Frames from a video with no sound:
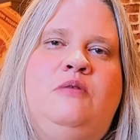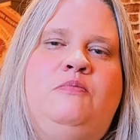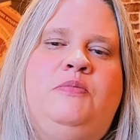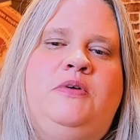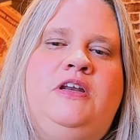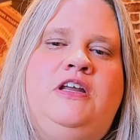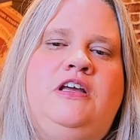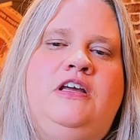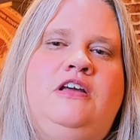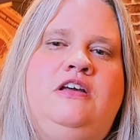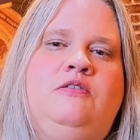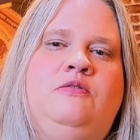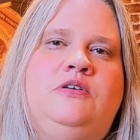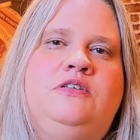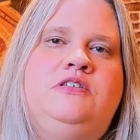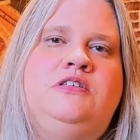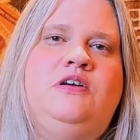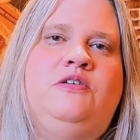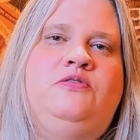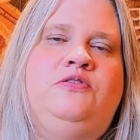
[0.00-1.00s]
company
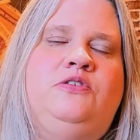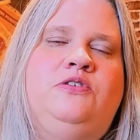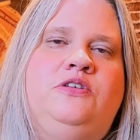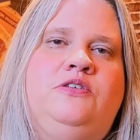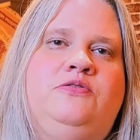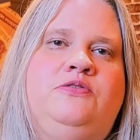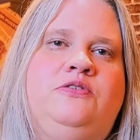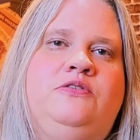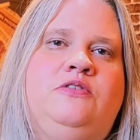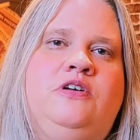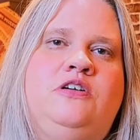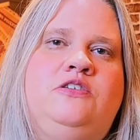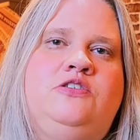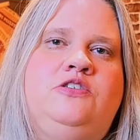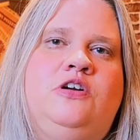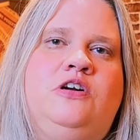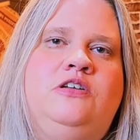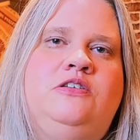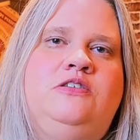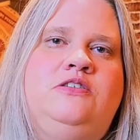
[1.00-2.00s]
with several different
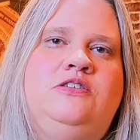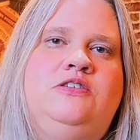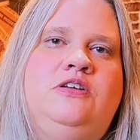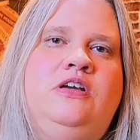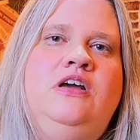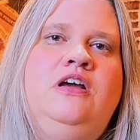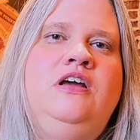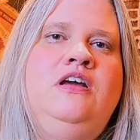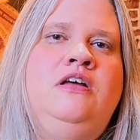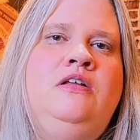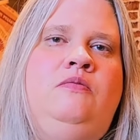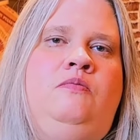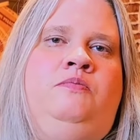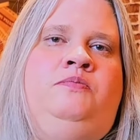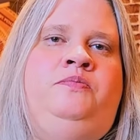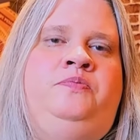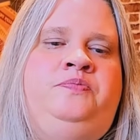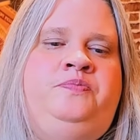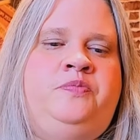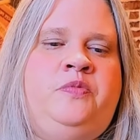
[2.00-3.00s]
restaurants,
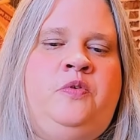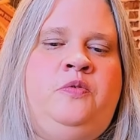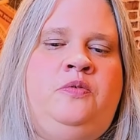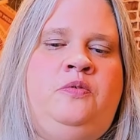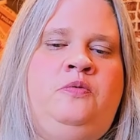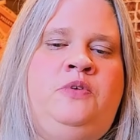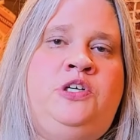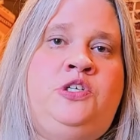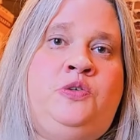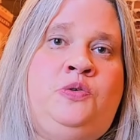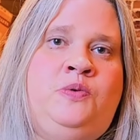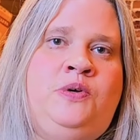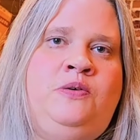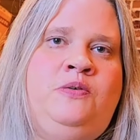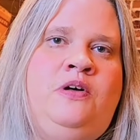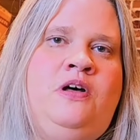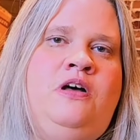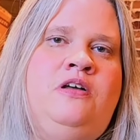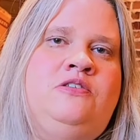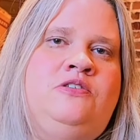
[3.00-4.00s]
which
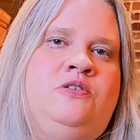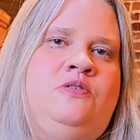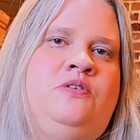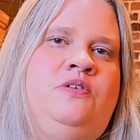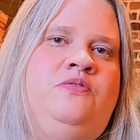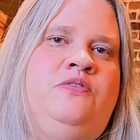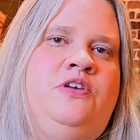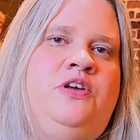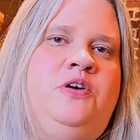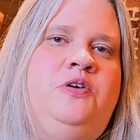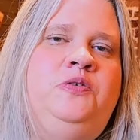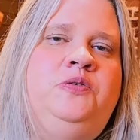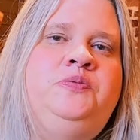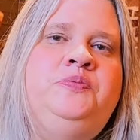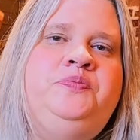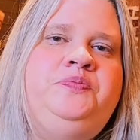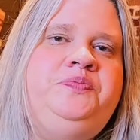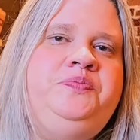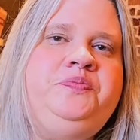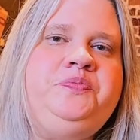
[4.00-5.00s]
we will also
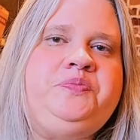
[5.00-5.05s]
review.